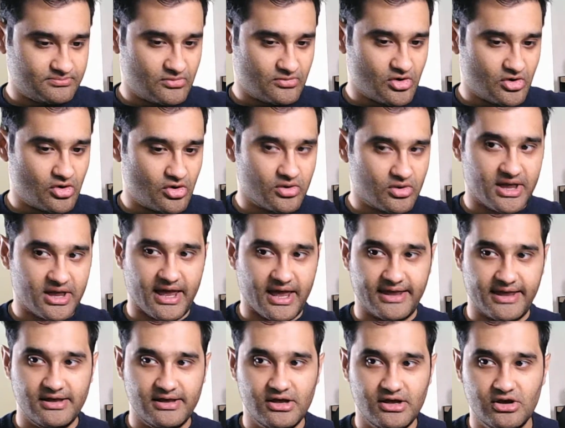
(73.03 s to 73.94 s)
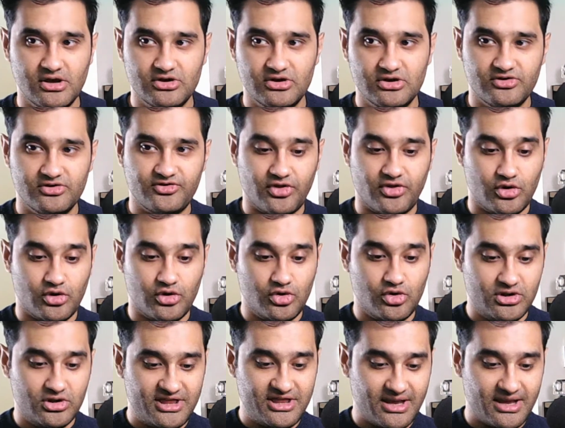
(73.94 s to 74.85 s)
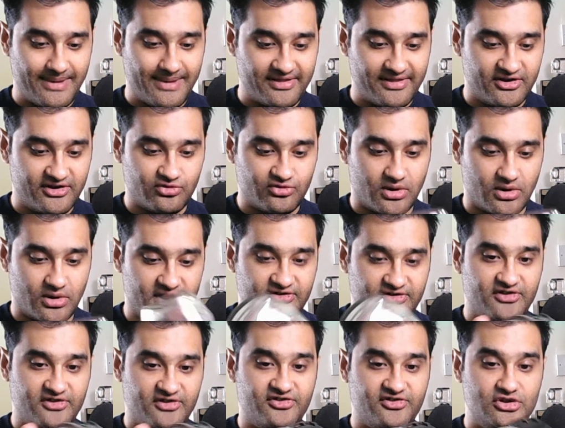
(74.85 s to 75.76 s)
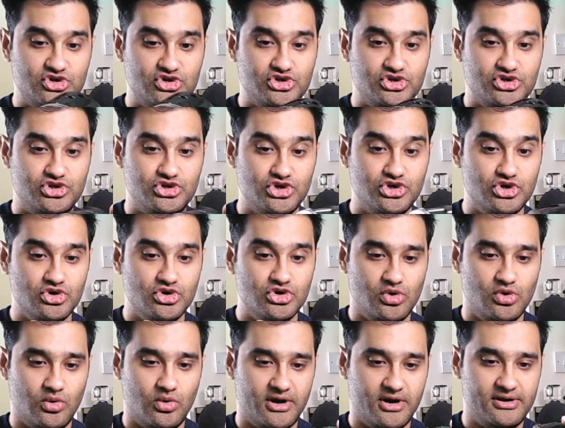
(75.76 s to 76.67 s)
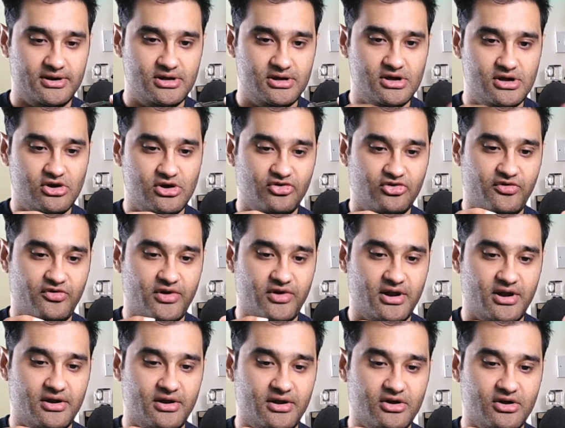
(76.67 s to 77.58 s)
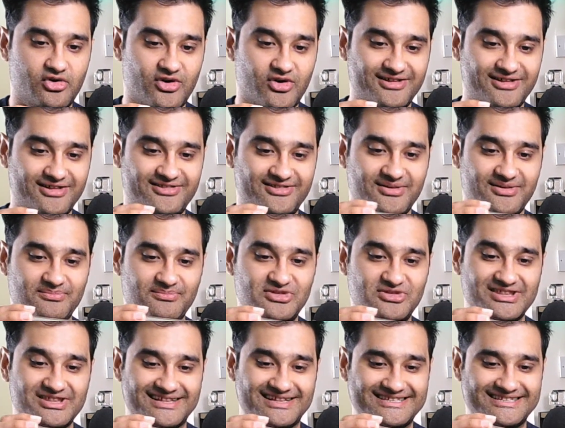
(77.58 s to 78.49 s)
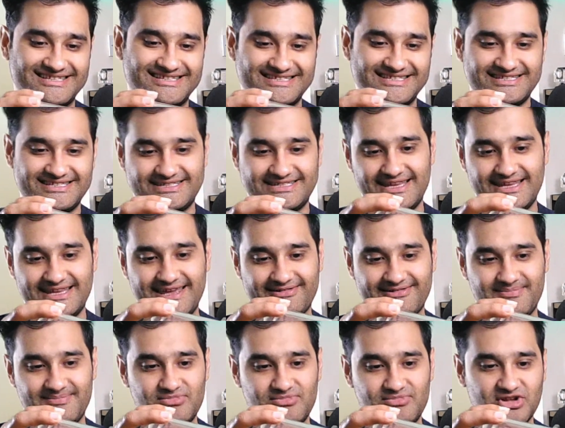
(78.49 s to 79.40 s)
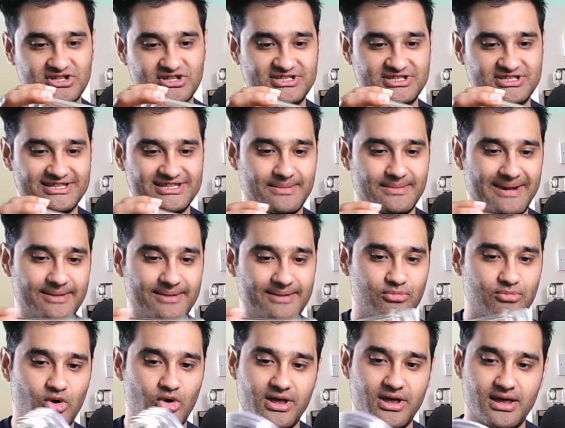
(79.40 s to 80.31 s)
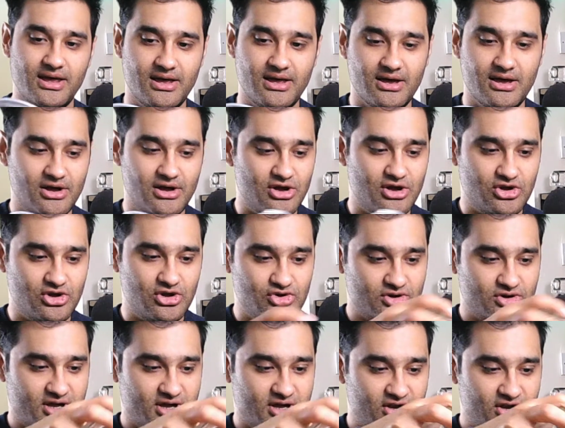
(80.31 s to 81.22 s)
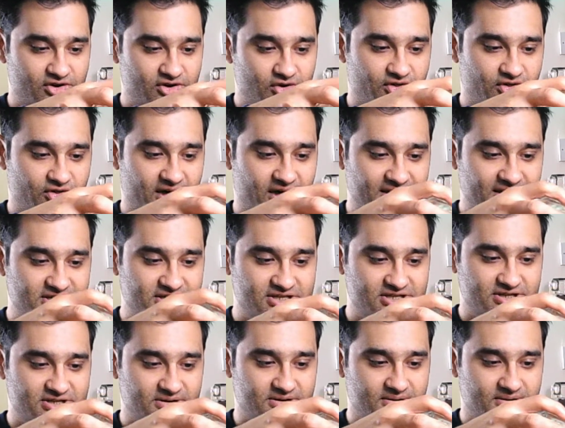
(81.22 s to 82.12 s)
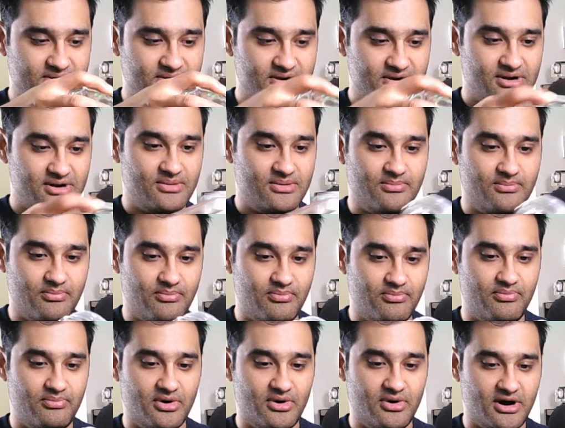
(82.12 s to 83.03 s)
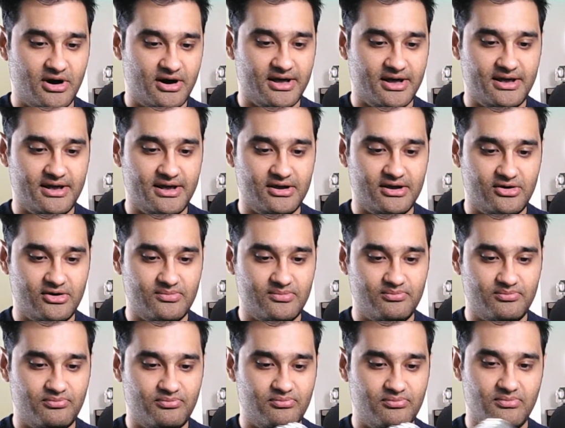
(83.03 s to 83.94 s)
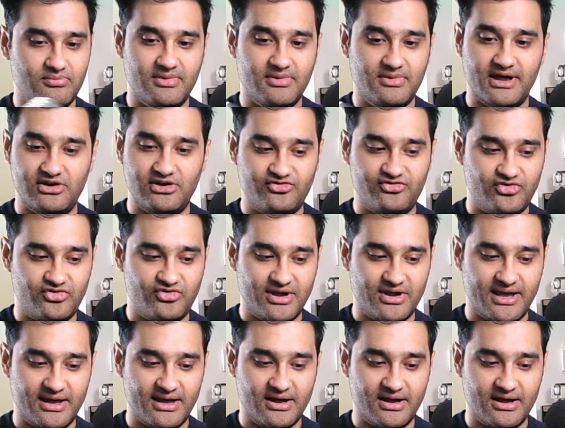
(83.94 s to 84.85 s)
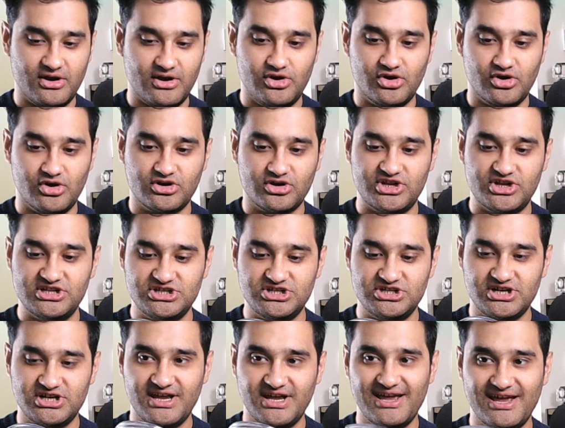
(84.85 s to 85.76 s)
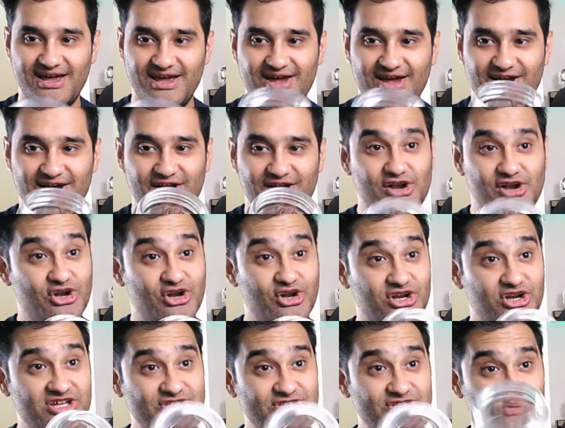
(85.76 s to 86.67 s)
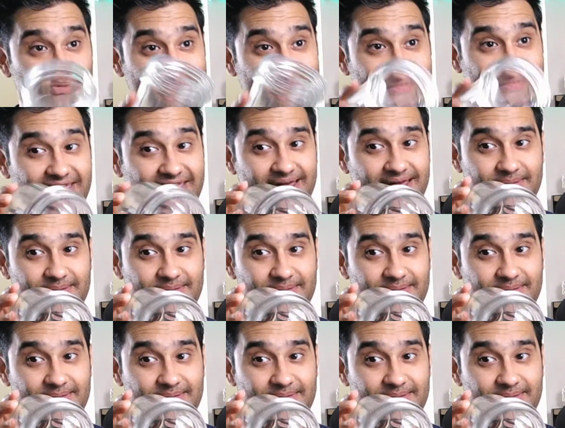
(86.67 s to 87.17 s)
Okay, so the good thing about this one is it's a dual one. So if you want to grind some nuts and get some nuts in the bad boy, you can do that by entering nuttage within there.